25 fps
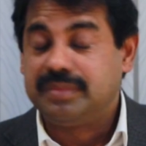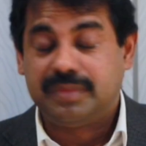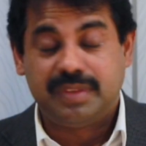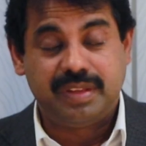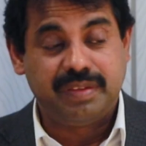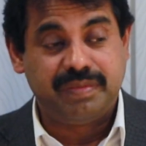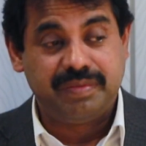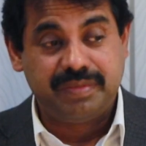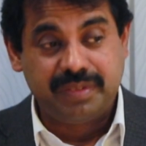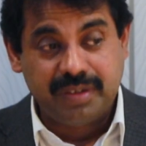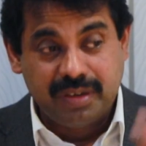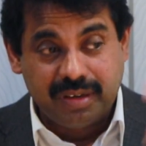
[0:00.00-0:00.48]

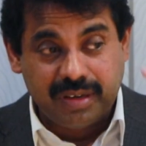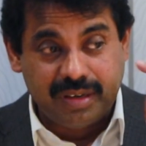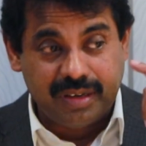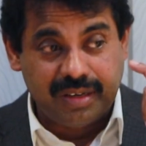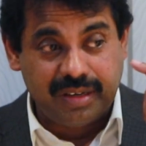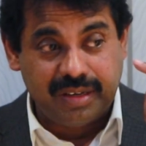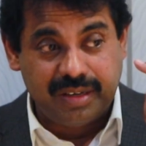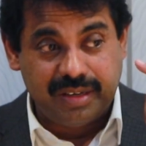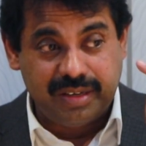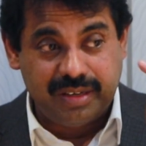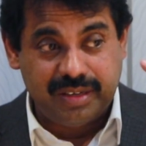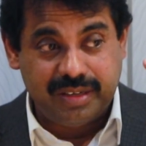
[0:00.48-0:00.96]
The
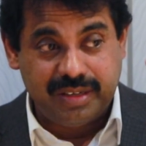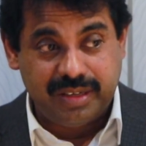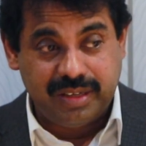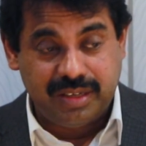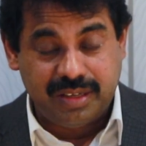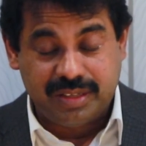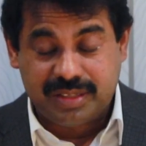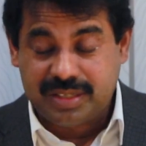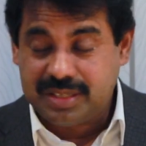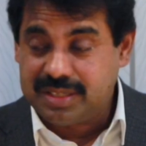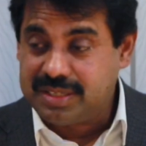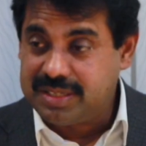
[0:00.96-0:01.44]
word,
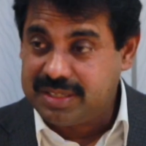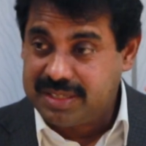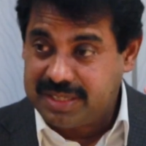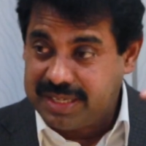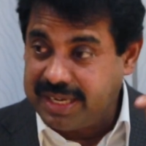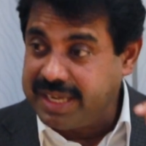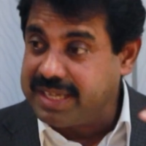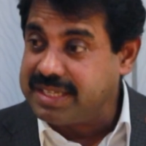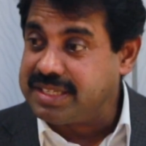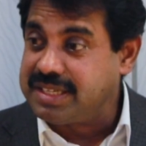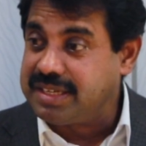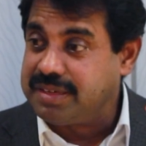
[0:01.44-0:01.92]
it
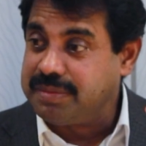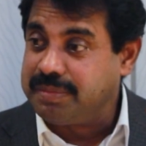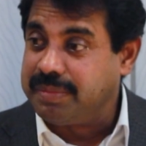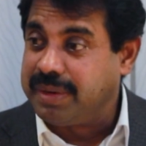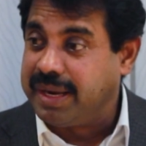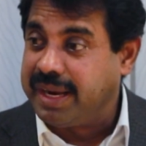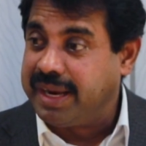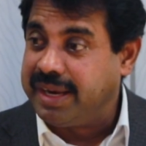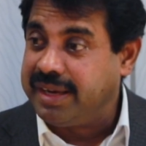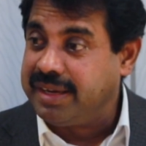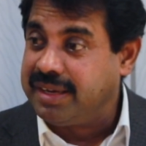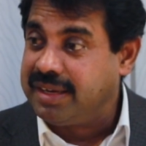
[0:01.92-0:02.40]
stays in
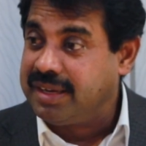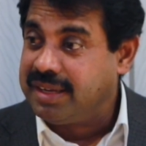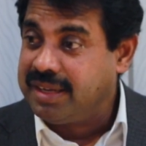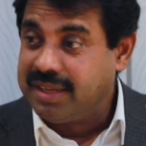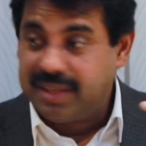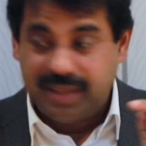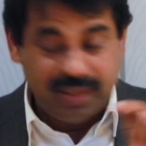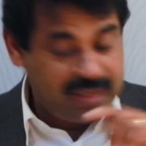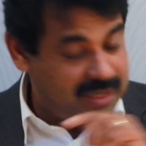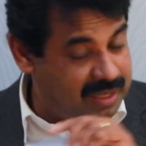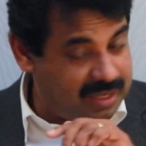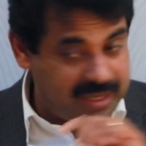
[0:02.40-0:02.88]
mind.
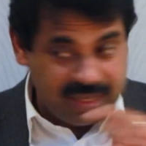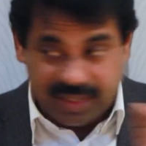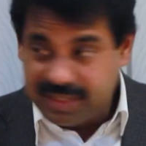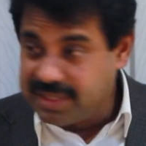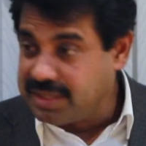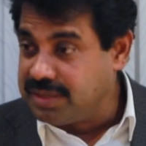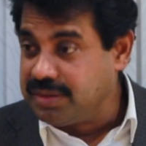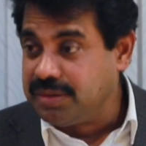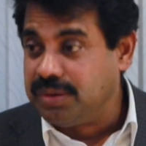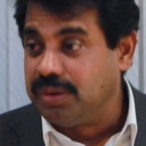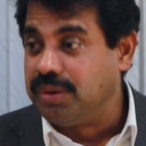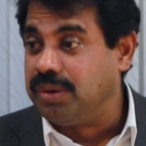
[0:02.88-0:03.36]
It
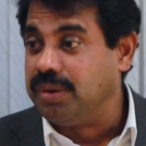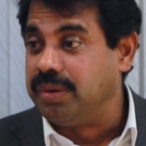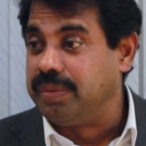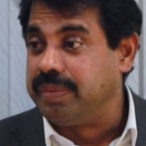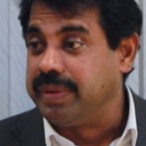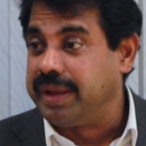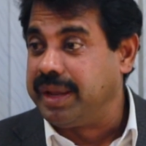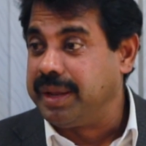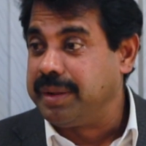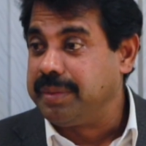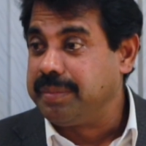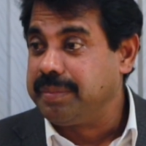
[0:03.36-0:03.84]
doesn't go
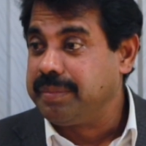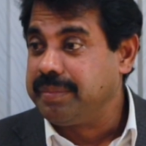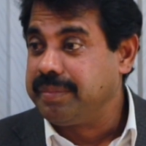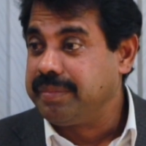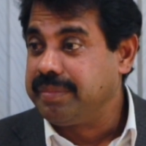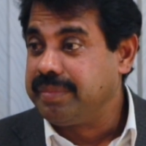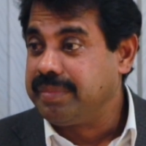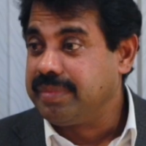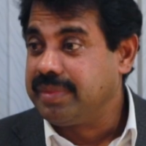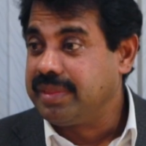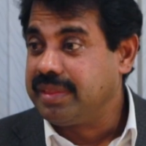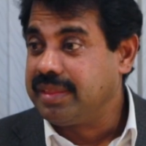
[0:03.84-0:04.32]
away.
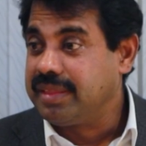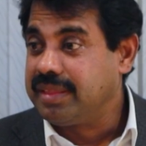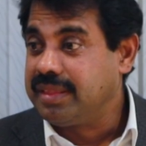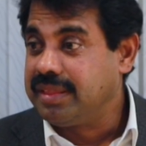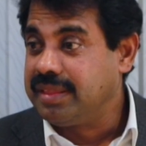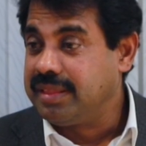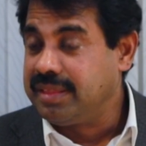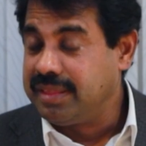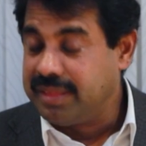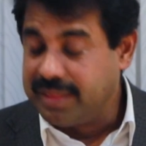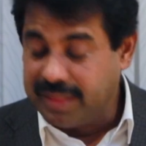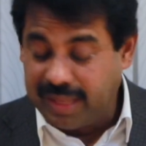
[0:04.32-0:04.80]

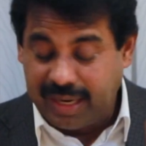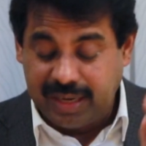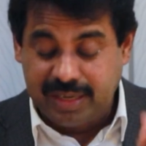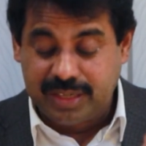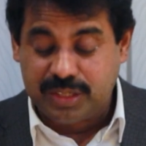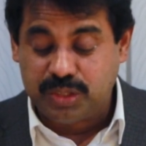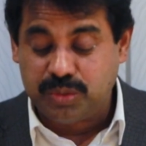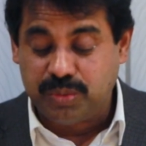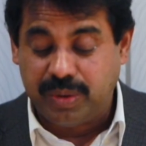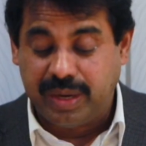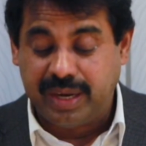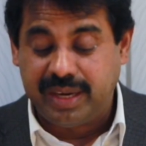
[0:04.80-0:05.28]
That
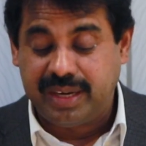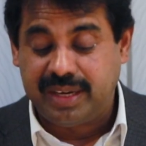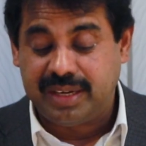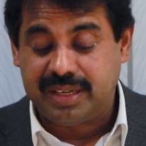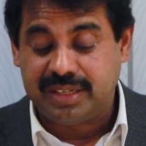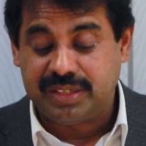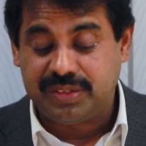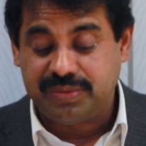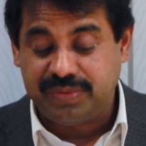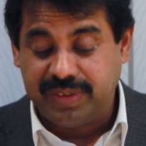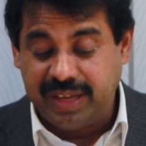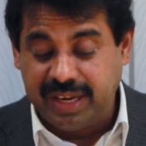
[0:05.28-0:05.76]
is why it
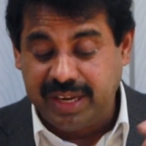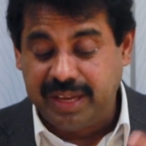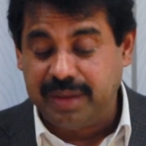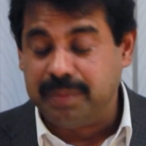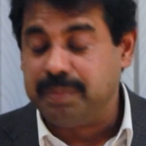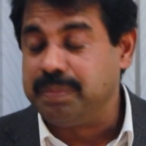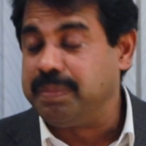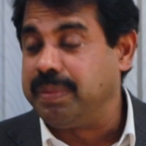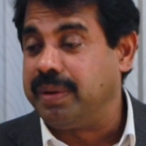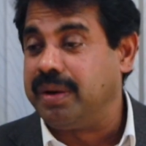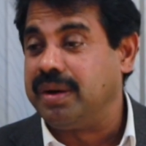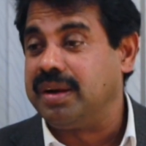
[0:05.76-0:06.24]
is very
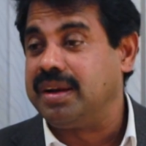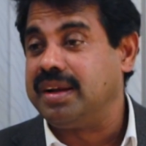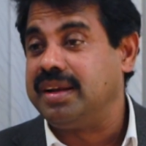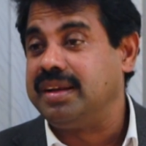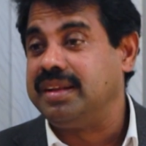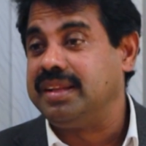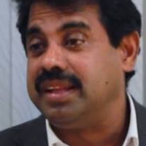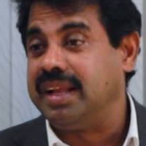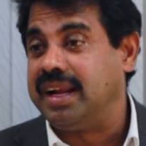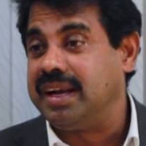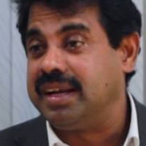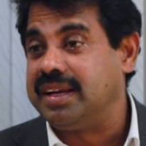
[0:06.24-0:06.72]

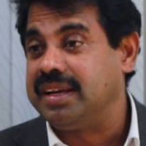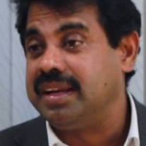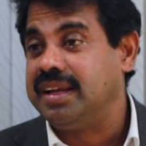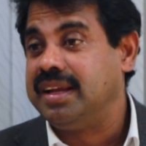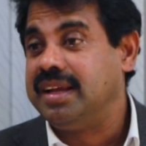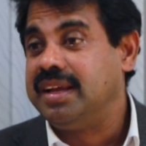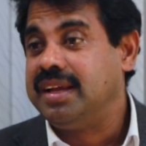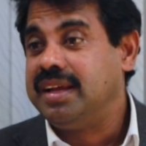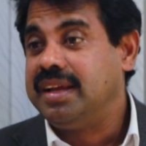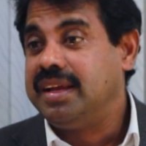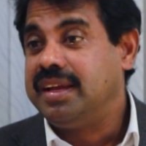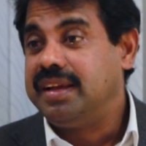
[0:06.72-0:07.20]
important that
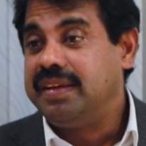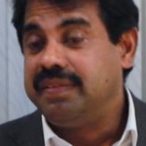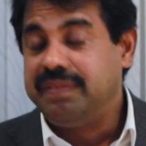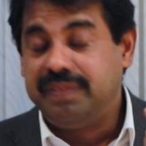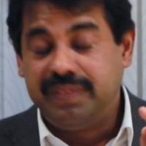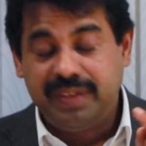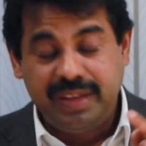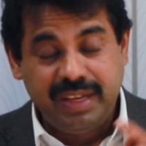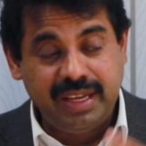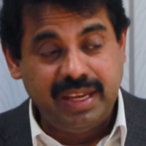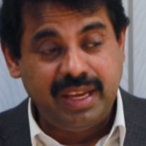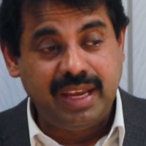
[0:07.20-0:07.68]

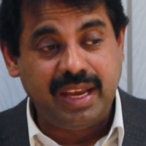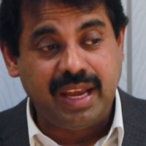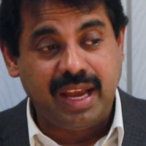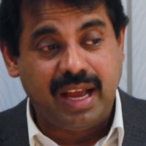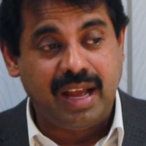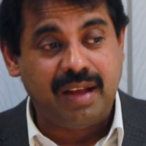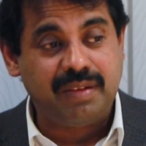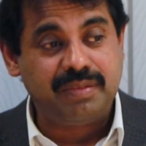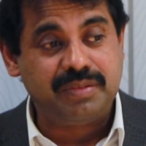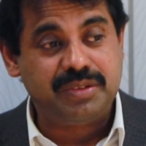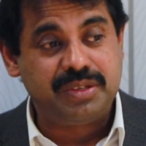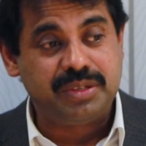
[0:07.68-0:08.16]
we
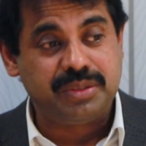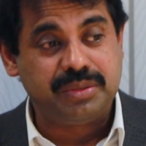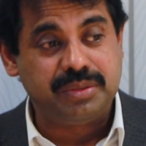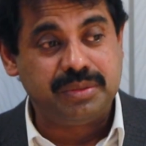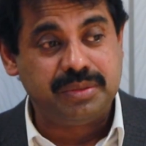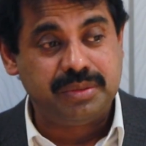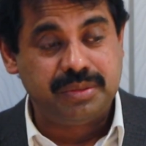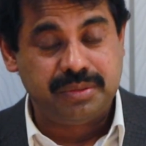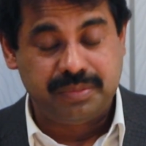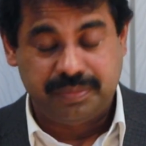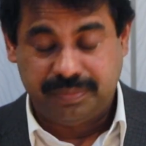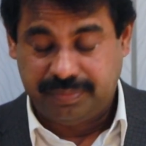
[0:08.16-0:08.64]
have
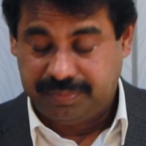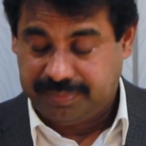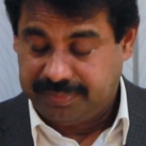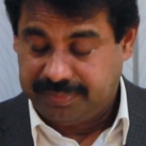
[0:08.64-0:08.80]
to